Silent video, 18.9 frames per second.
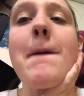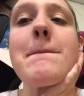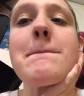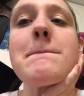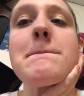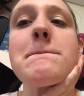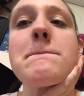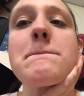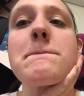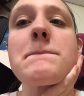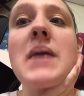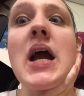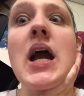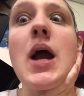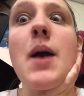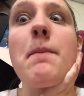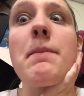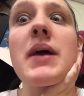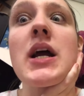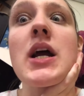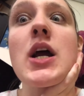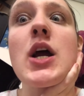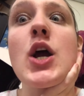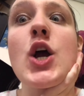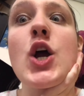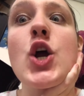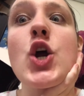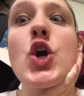out
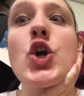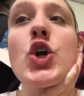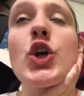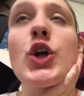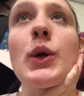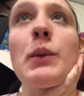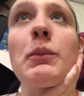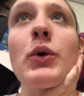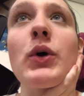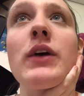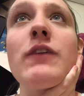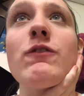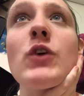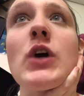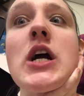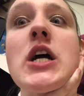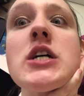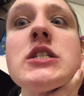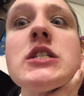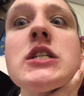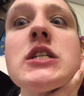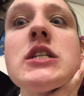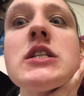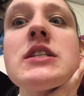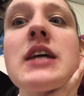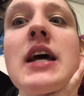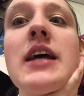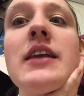with your boyfriend.
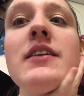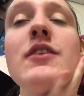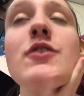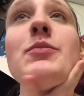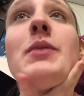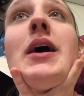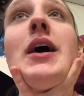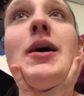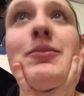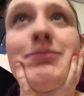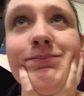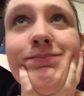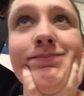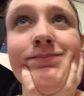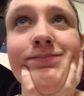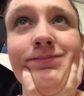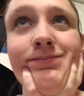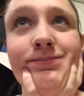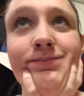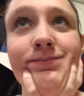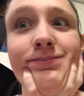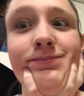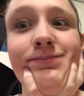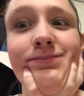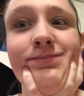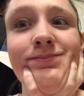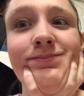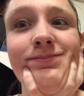Yes. And his mom.
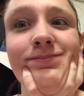Yes.